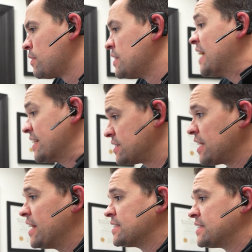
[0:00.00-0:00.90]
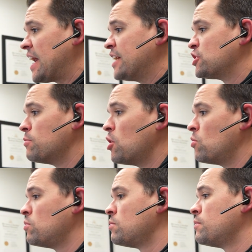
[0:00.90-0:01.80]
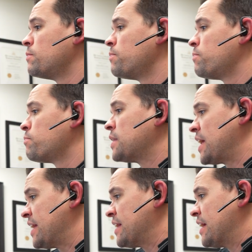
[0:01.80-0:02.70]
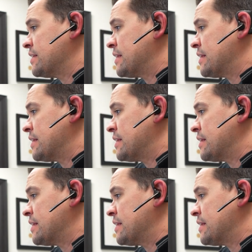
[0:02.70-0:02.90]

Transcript: Yes, and it's the HMO plan